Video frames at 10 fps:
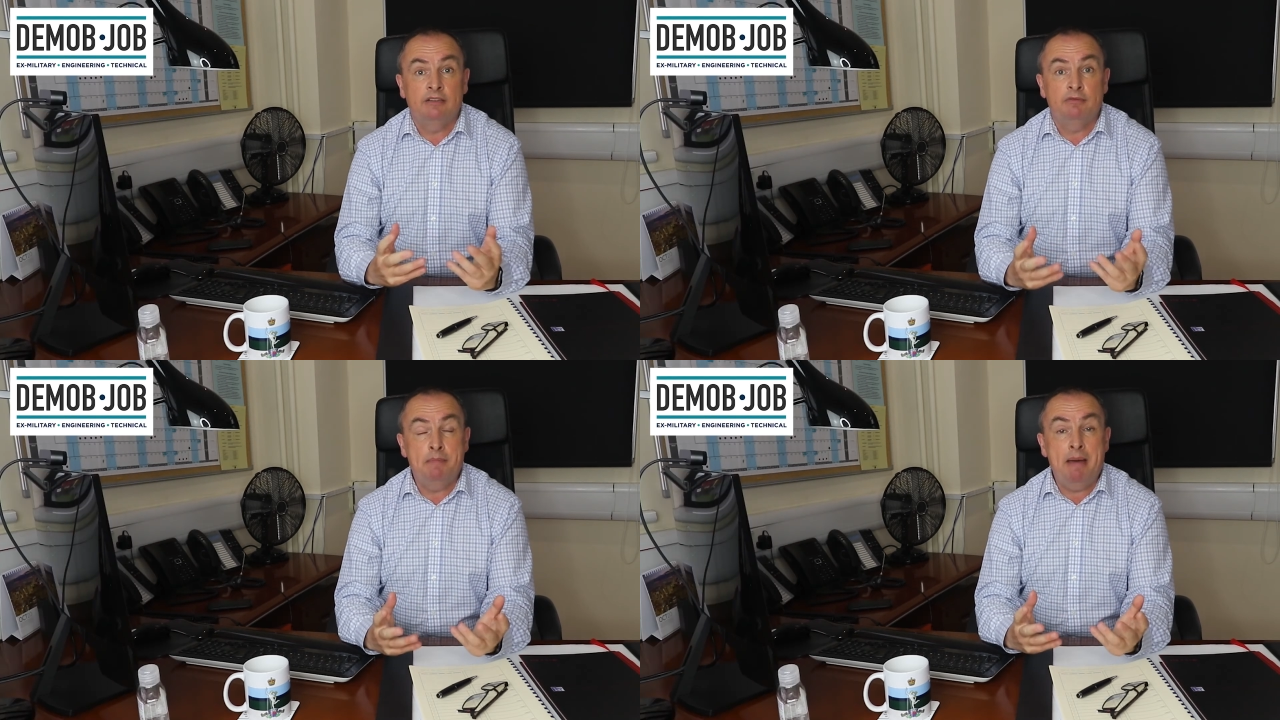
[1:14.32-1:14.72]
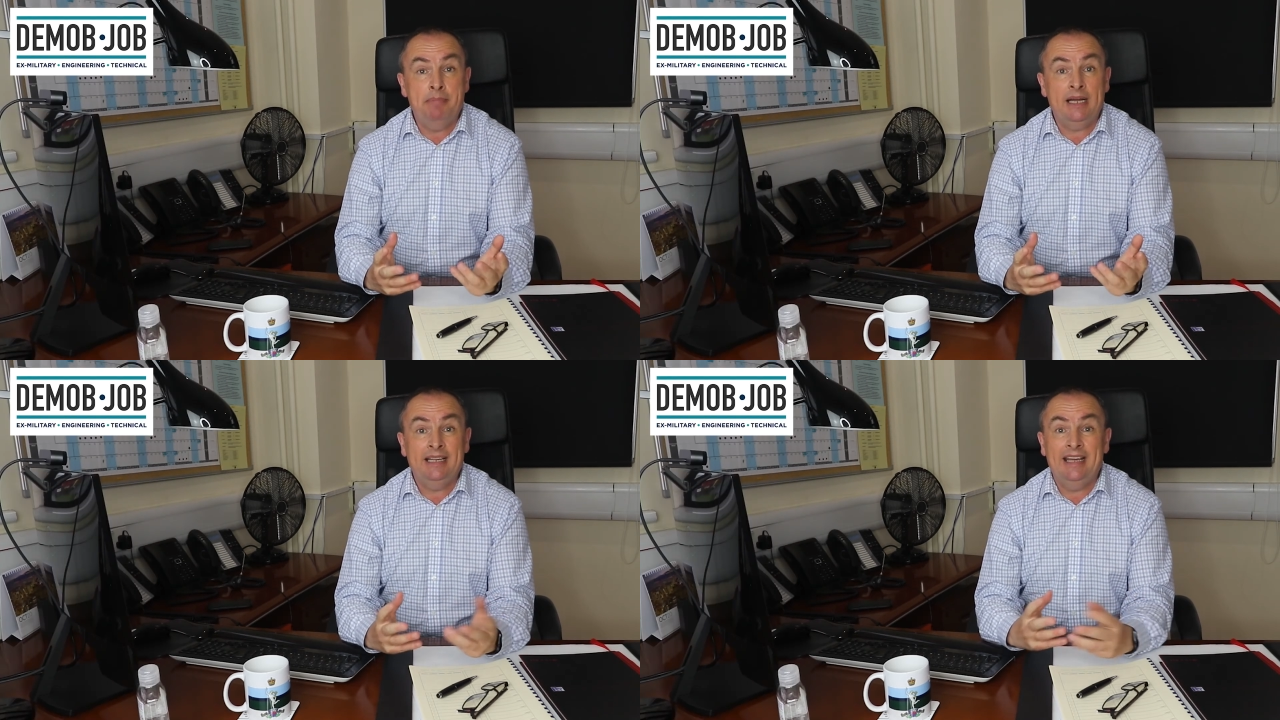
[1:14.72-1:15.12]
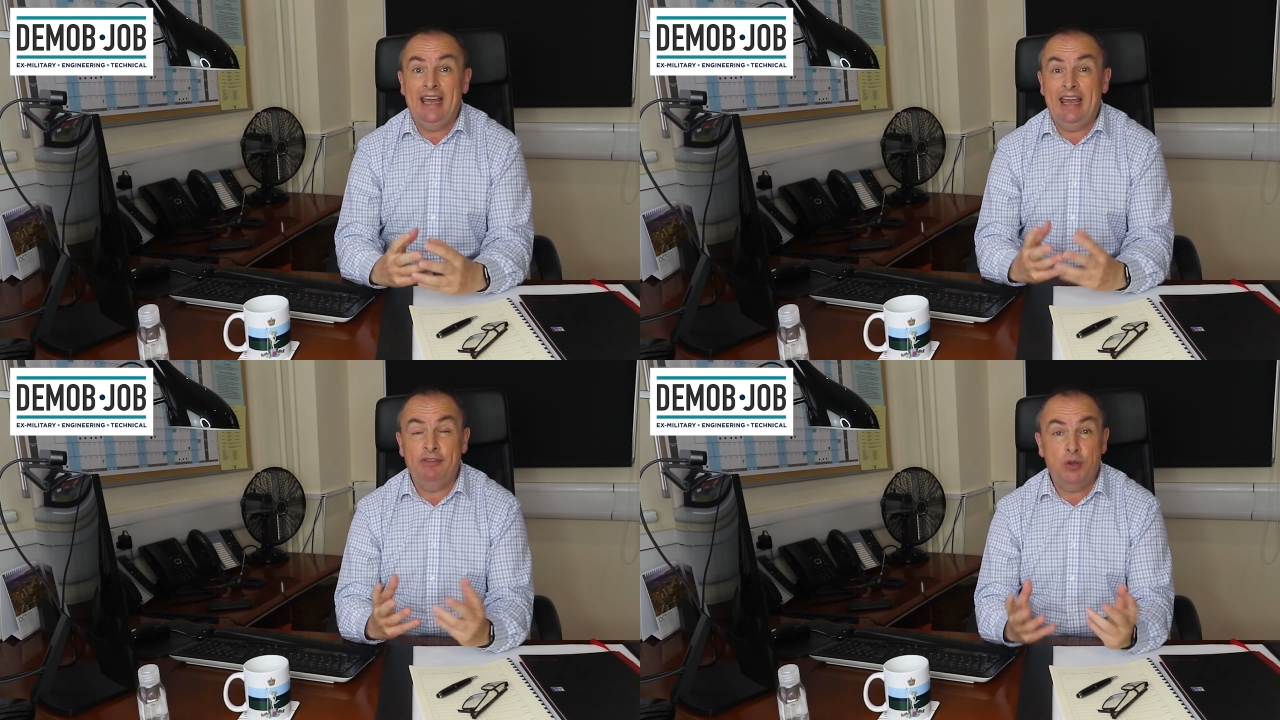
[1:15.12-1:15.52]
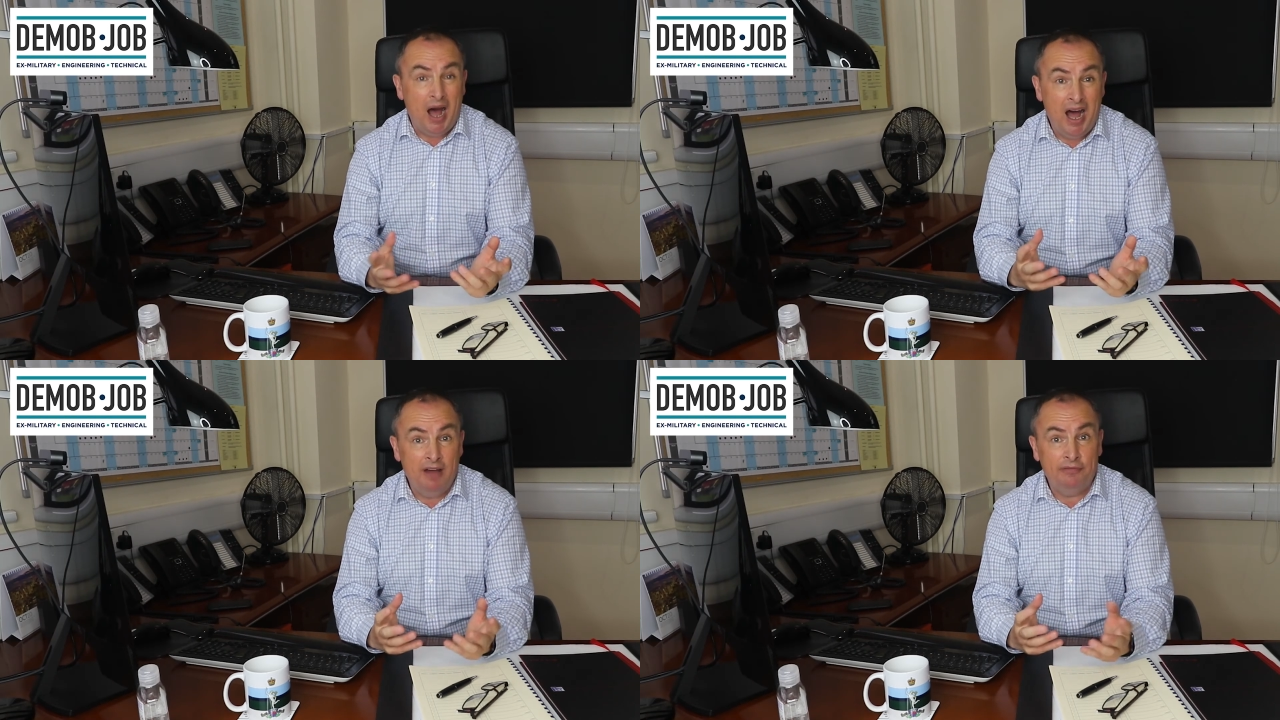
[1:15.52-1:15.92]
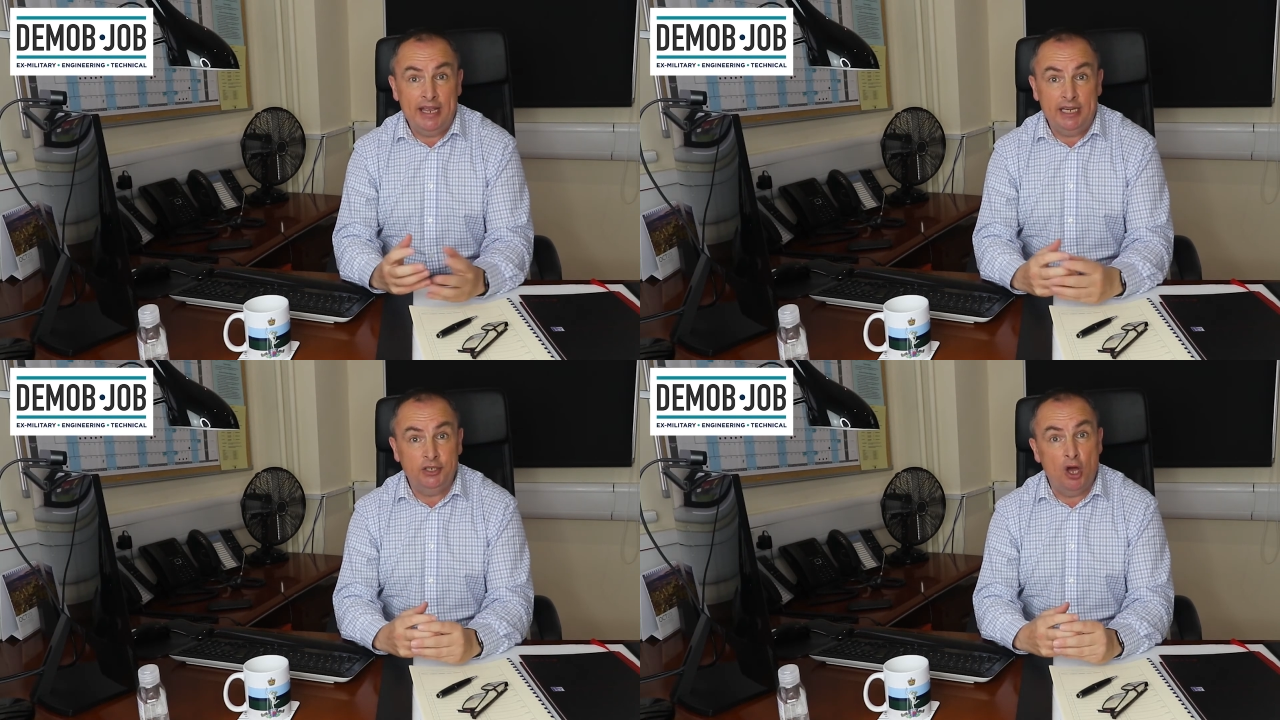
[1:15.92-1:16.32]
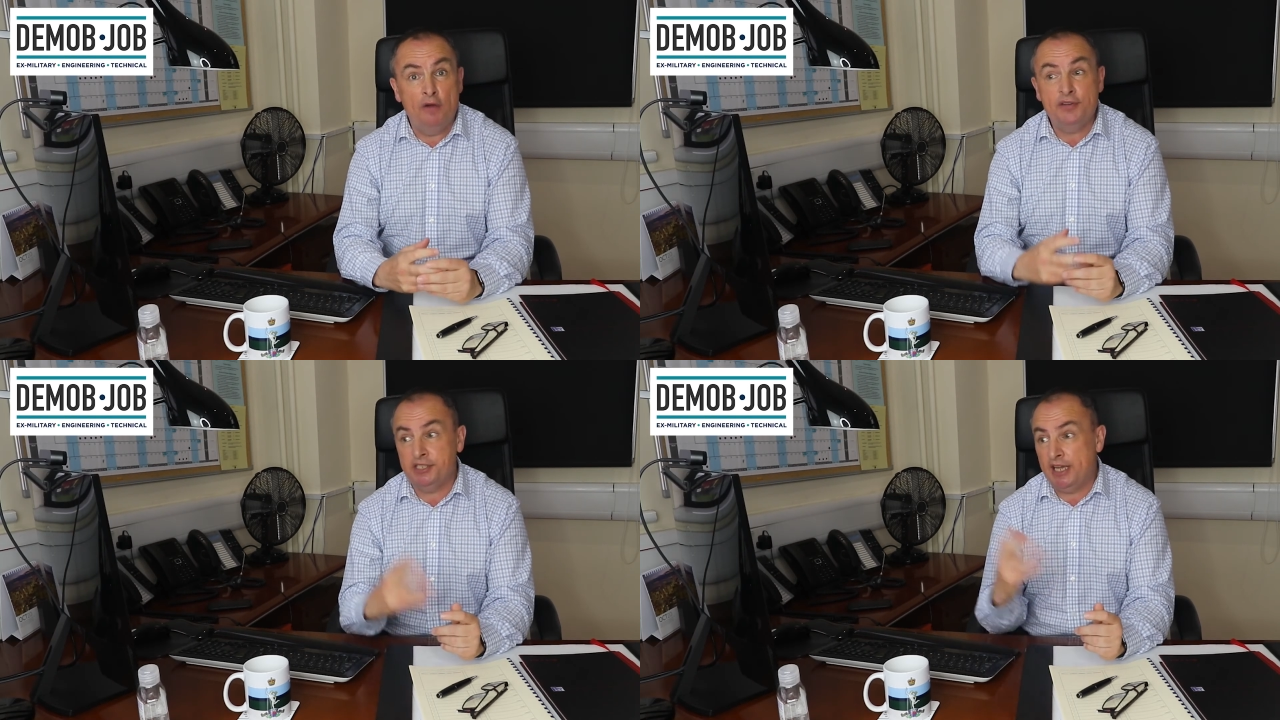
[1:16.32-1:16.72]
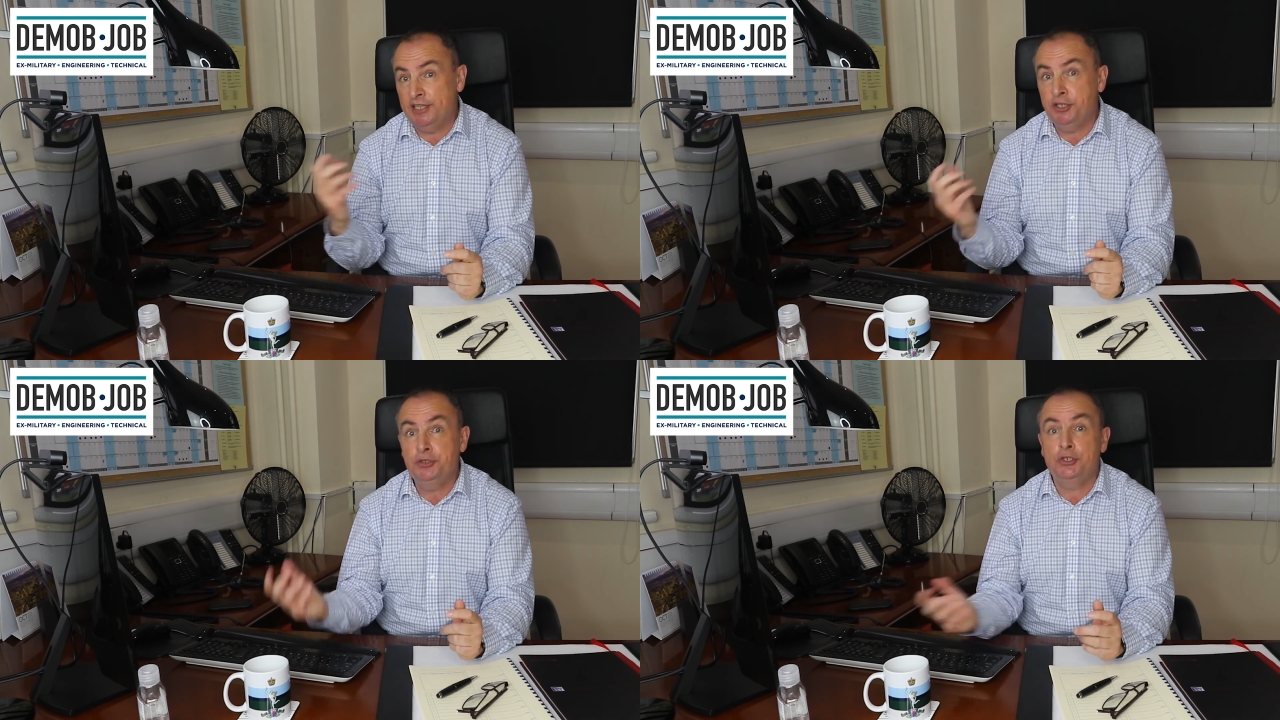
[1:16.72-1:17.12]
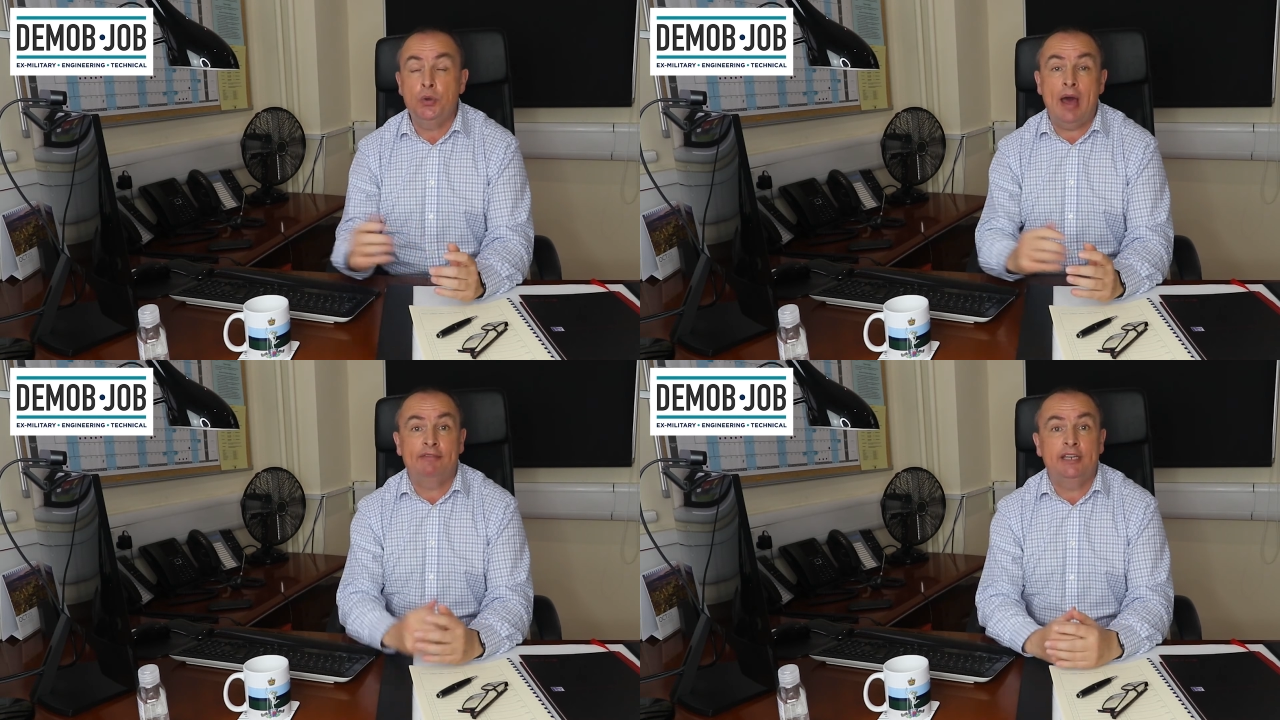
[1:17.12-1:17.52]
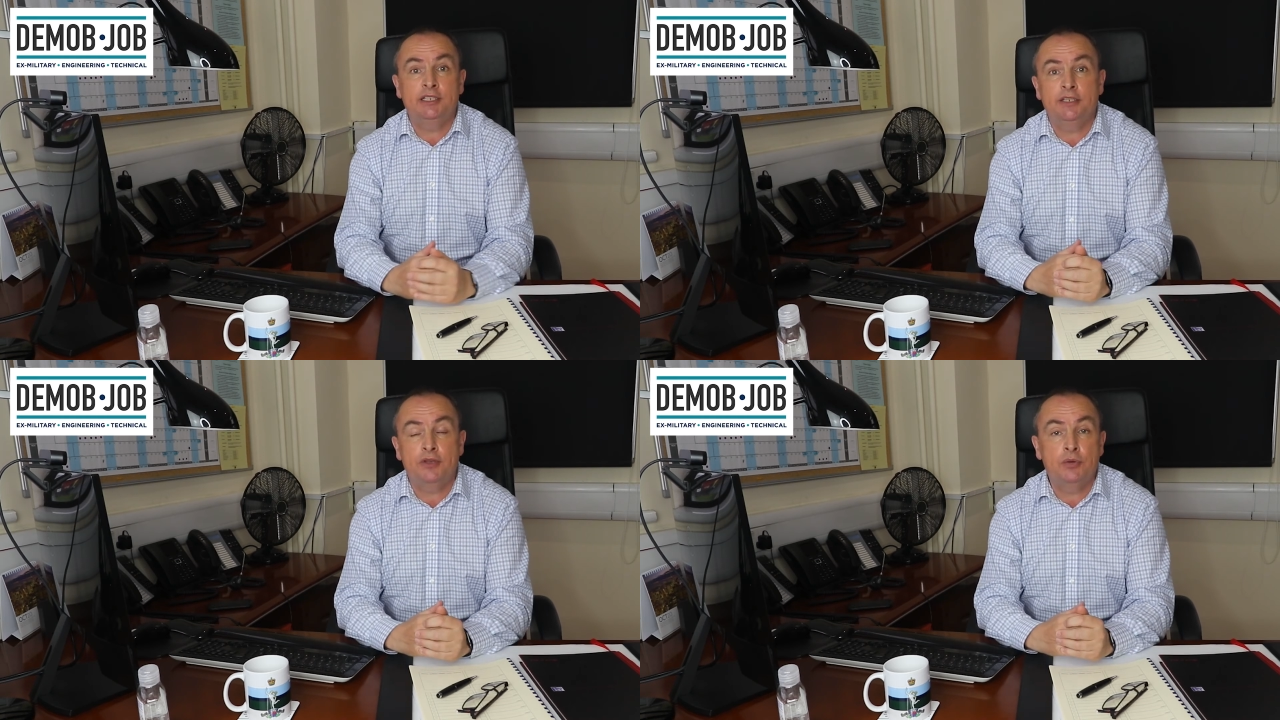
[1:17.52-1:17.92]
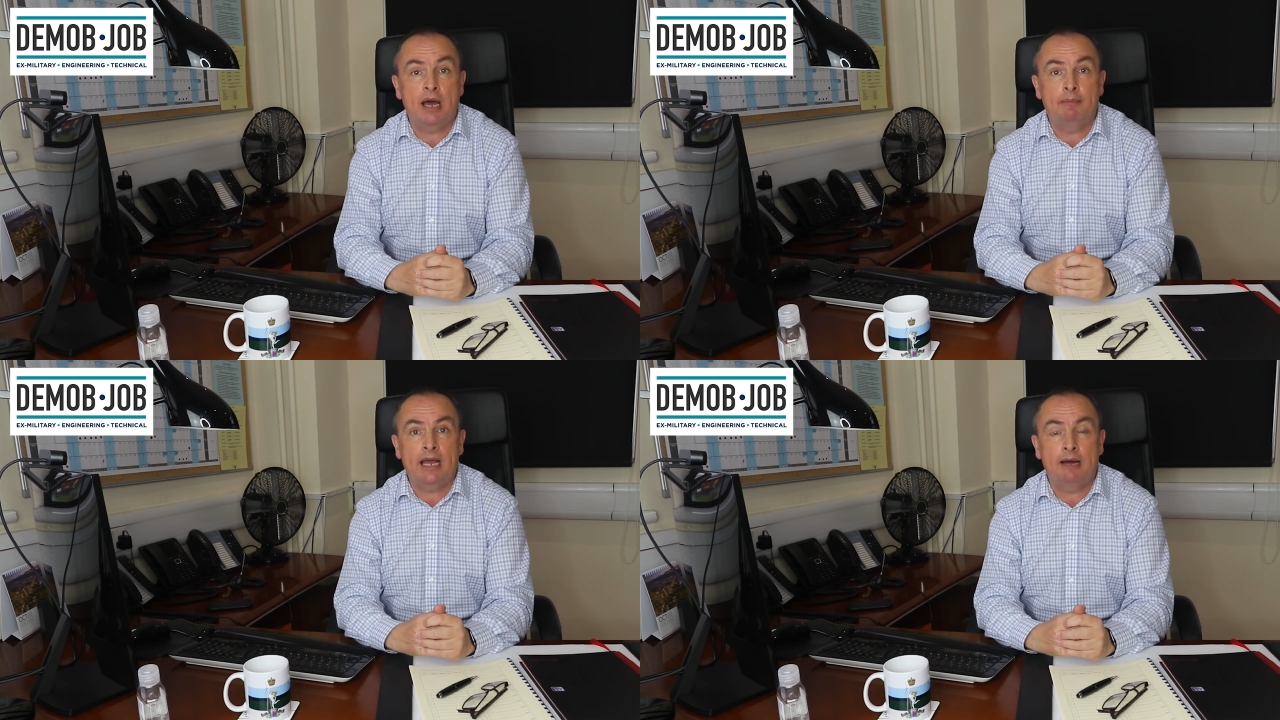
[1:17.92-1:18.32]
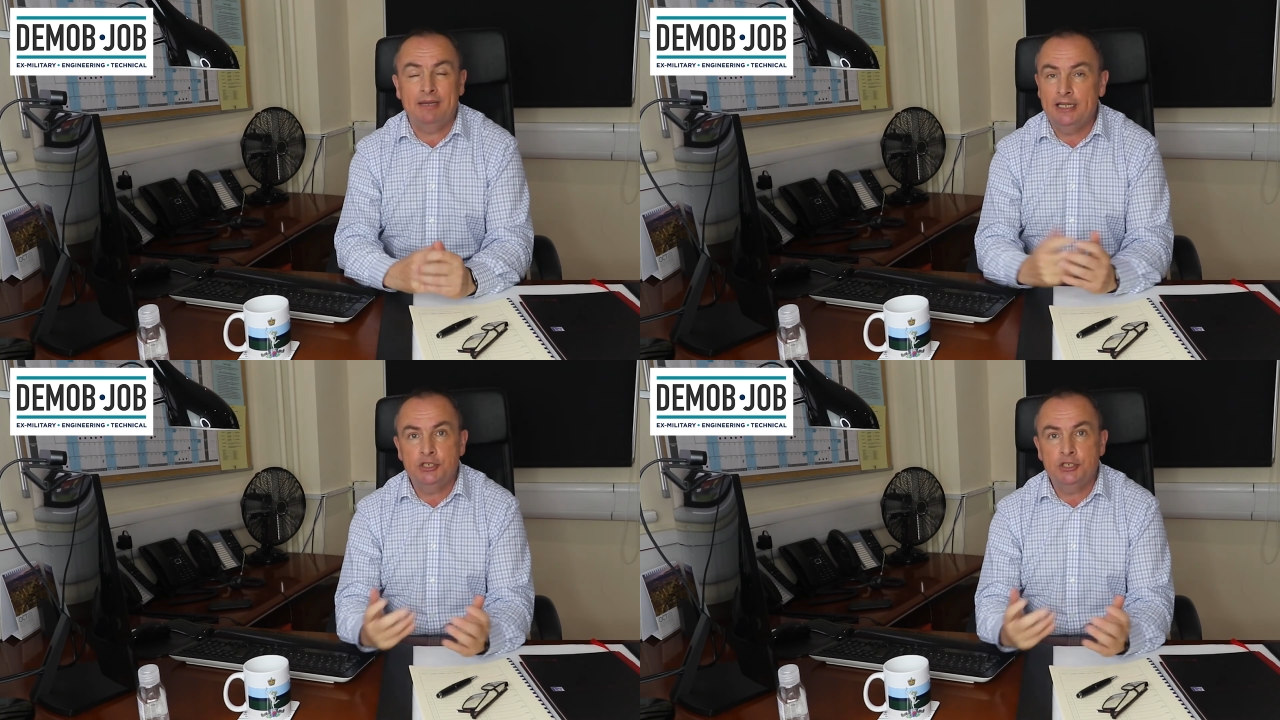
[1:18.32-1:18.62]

Remember, if you are feeling nervous and you do have an interview coming up,